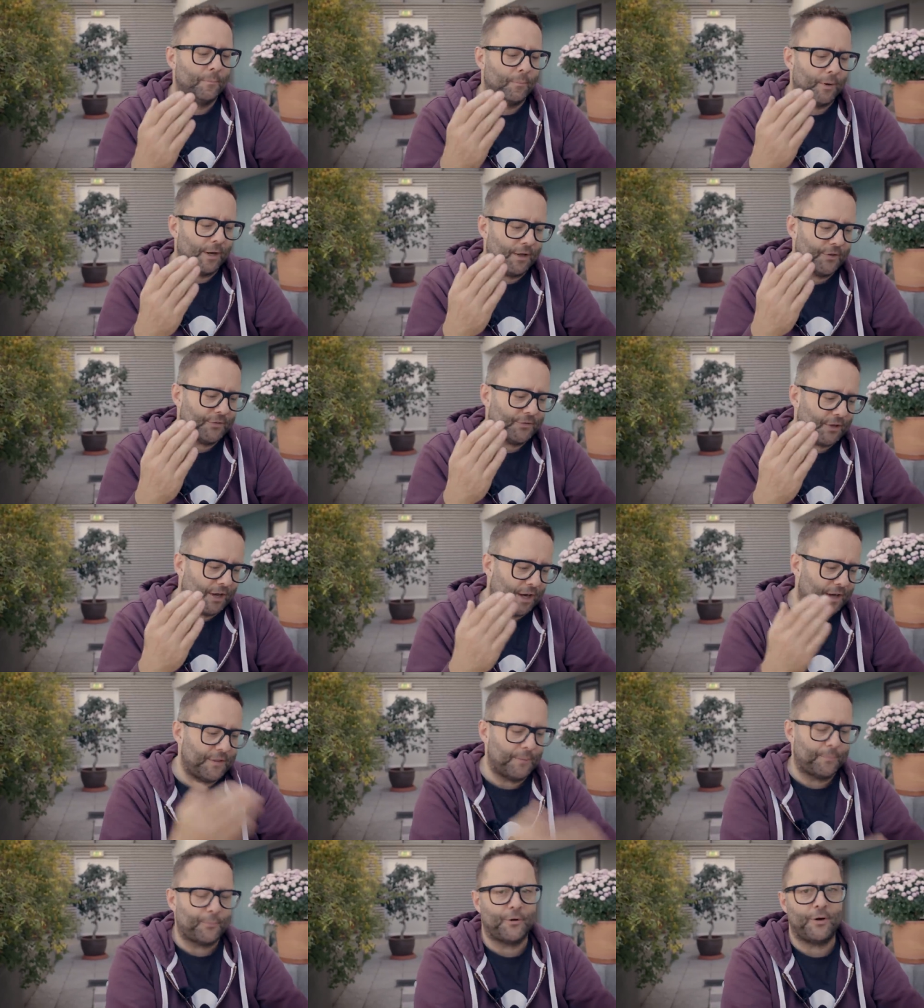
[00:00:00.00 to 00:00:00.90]
plus
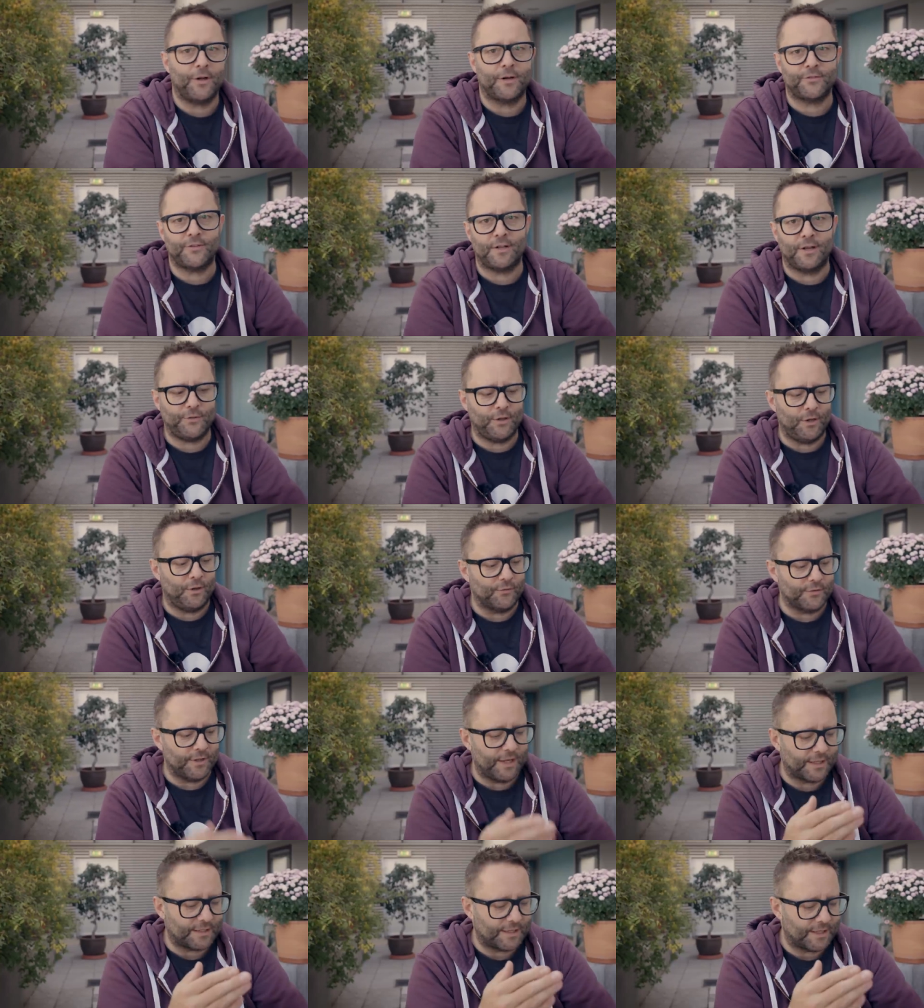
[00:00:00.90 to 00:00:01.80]
other products that I've
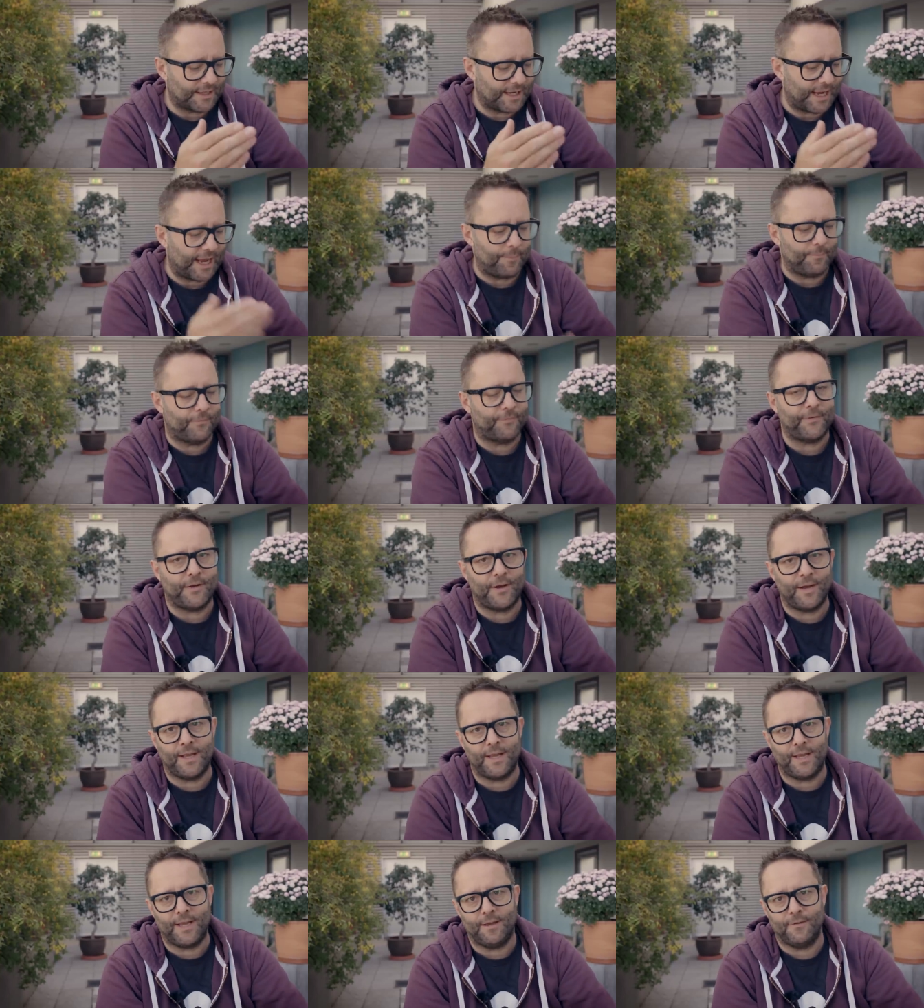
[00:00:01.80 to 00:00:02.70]
used, like the
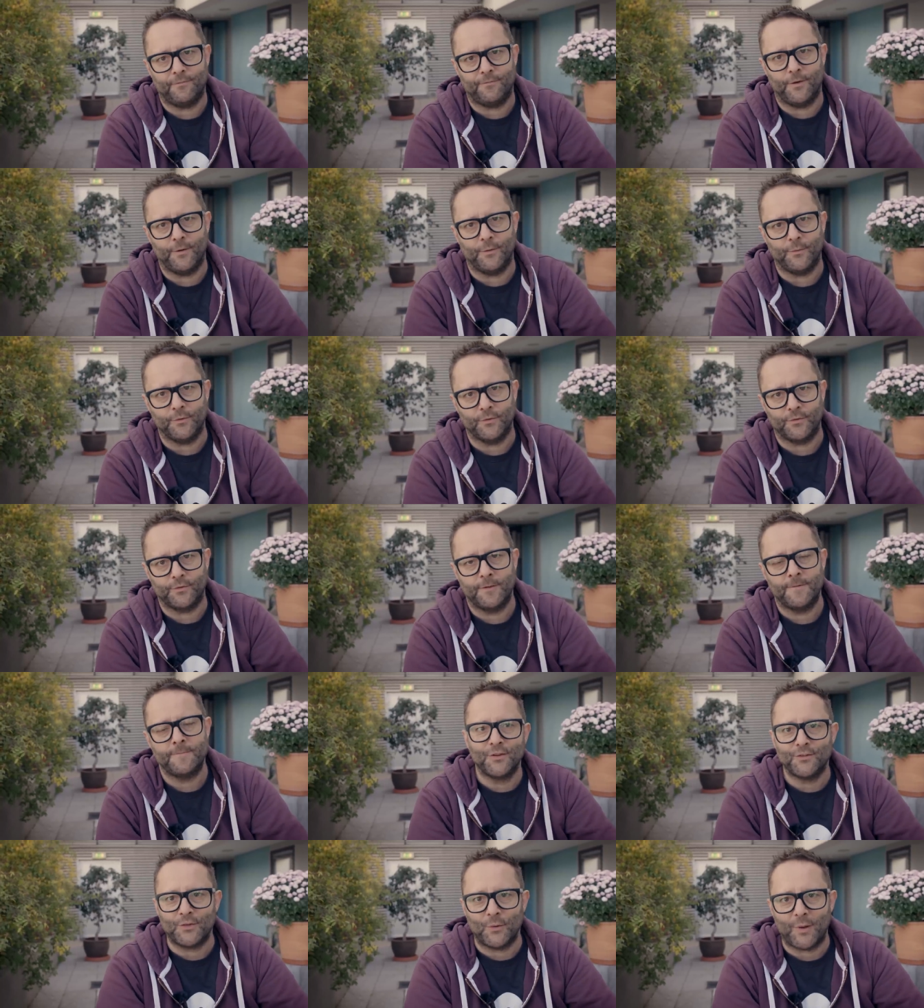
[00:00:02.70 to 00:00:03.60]
Campfire earphones.
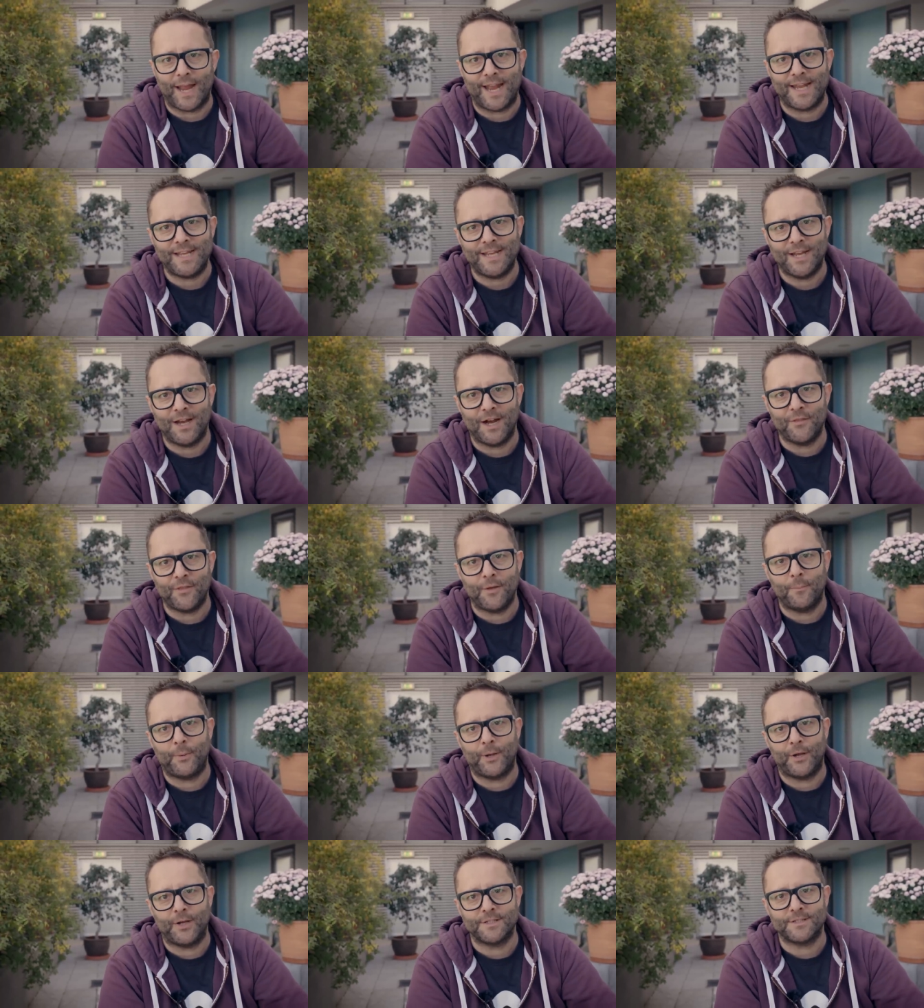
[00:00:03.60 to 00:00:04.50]
So any other
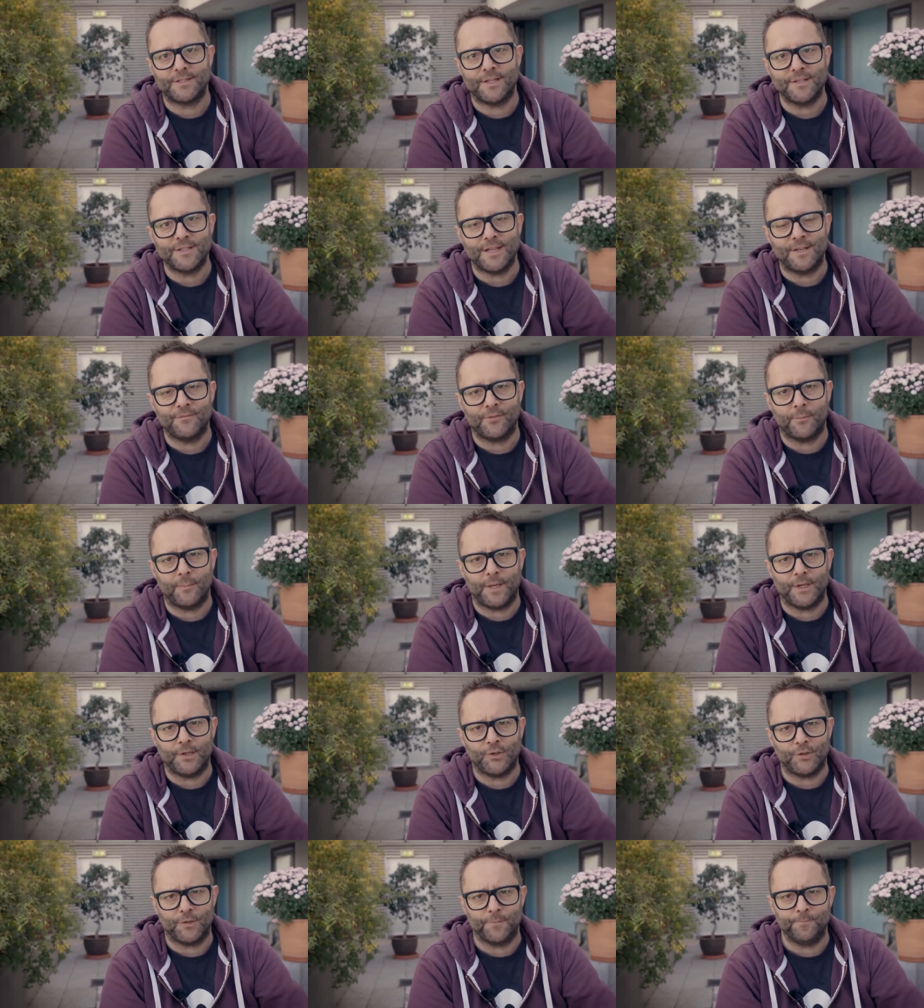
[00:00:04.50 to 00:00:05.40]
pertinent
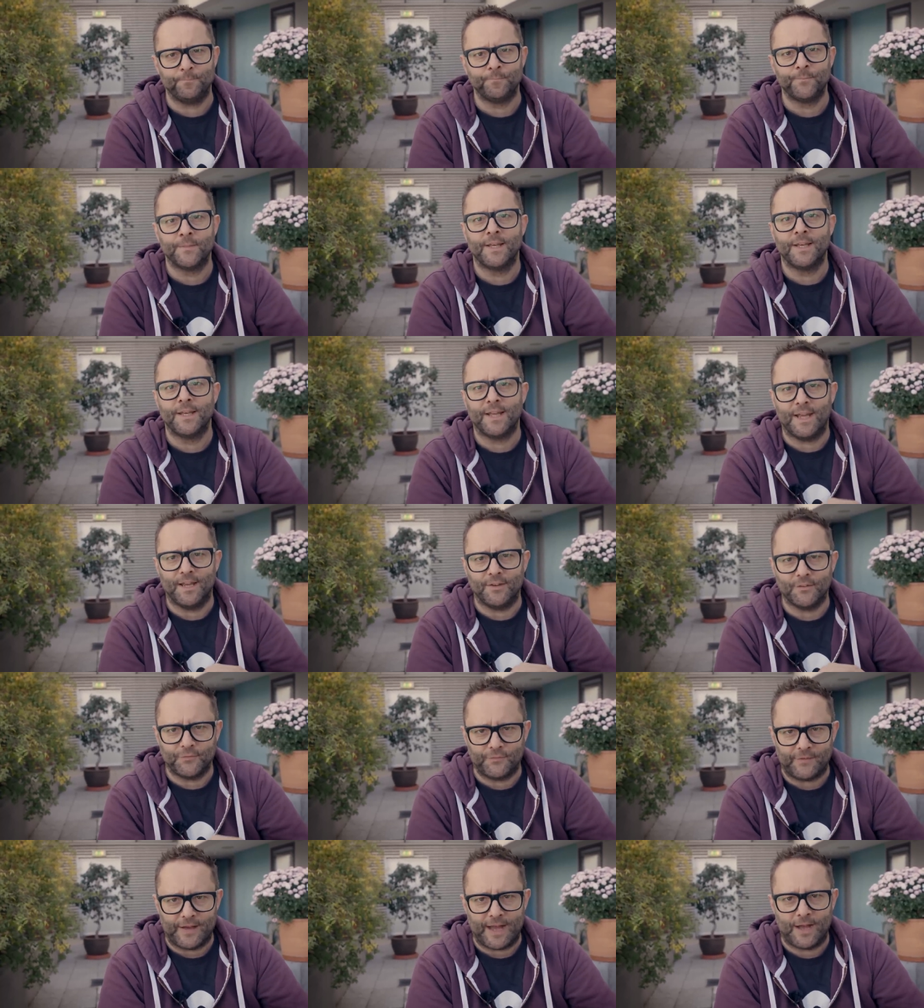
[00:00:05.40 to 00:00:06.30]
information
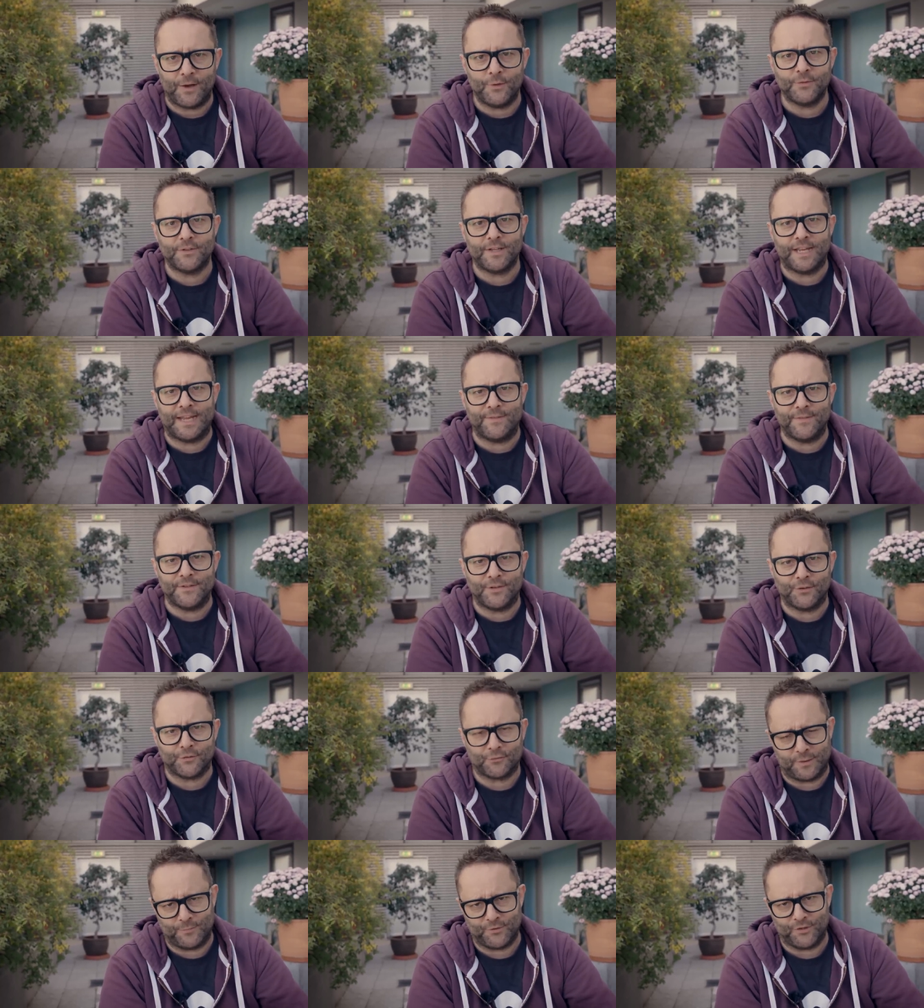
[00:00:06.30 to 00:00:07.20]
is found in the
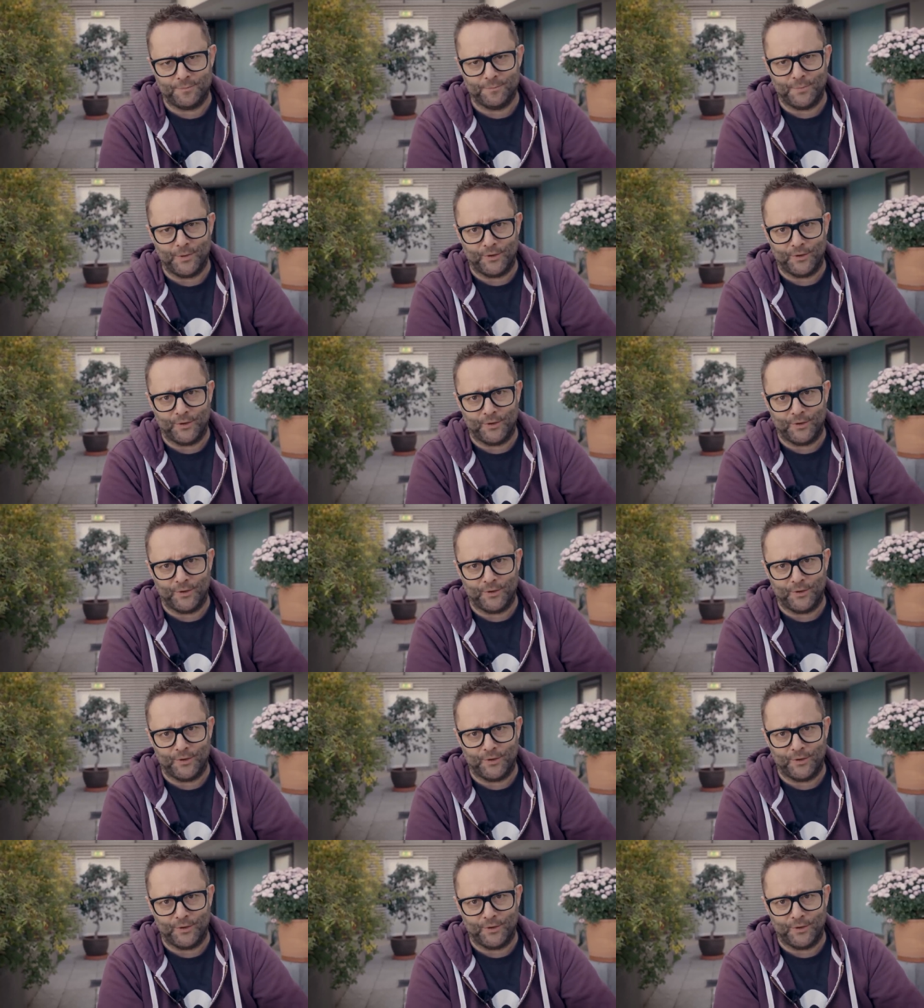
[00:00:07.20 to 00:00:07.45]
description